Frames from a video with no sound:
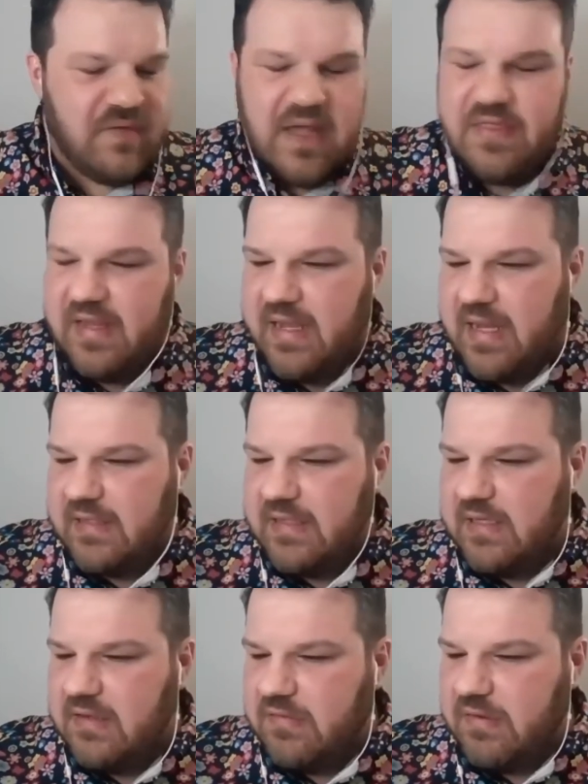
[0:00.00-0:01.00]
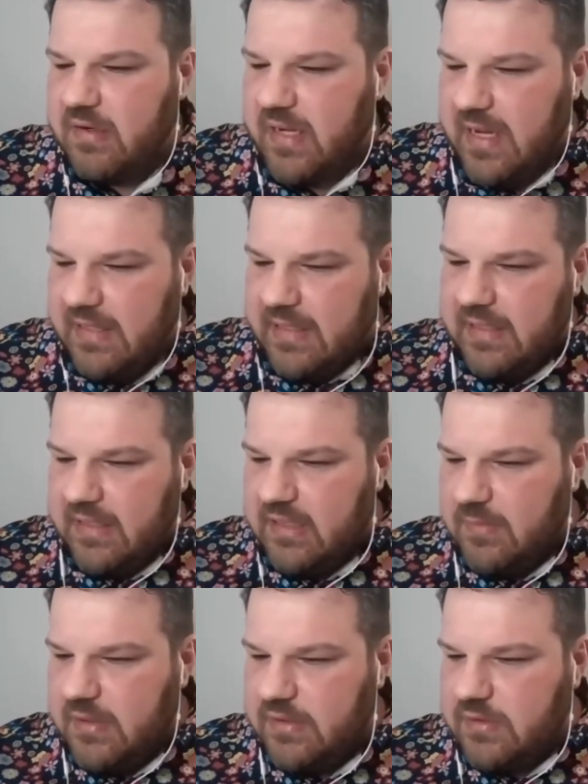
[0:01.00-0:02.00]
I think I didn't start highlighting them
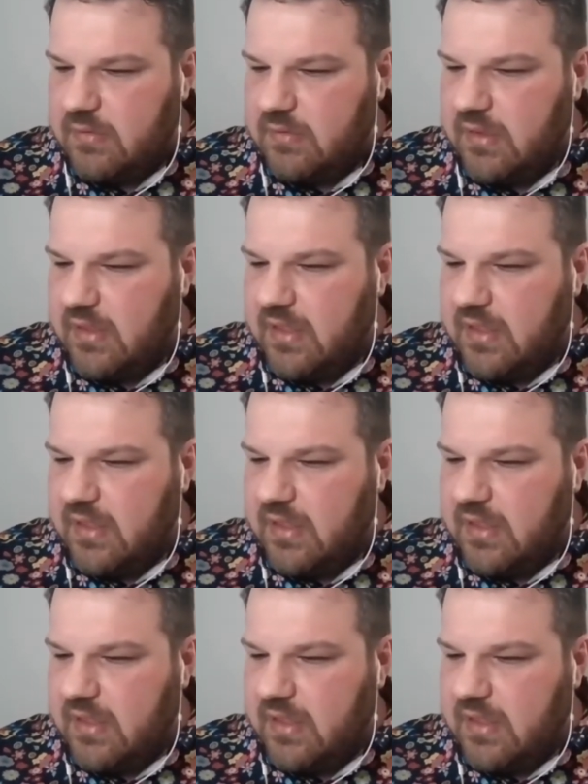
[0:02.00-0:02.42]
until